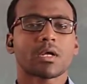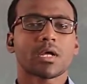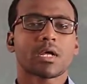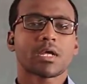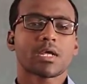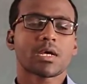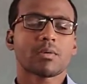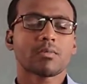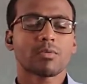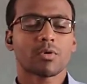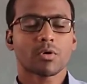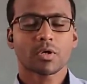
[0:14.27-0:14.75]

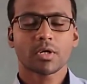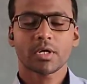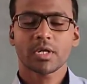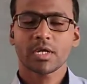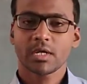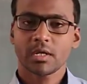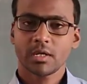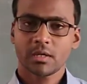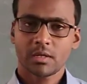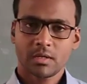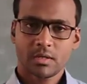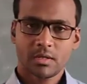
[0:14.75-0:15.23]
I have
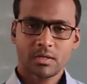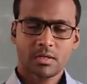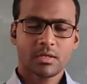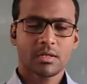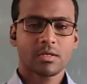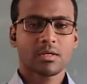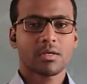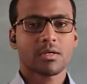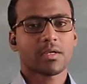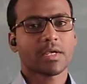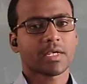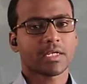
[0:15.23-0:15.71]
already
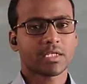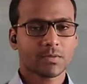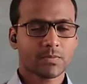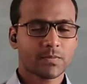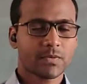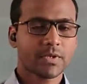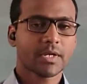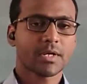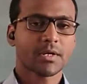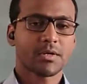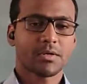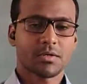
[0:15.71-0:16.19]

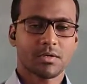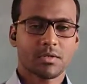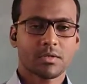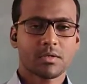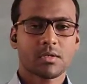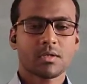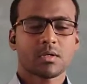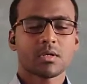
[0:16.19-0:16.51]
explained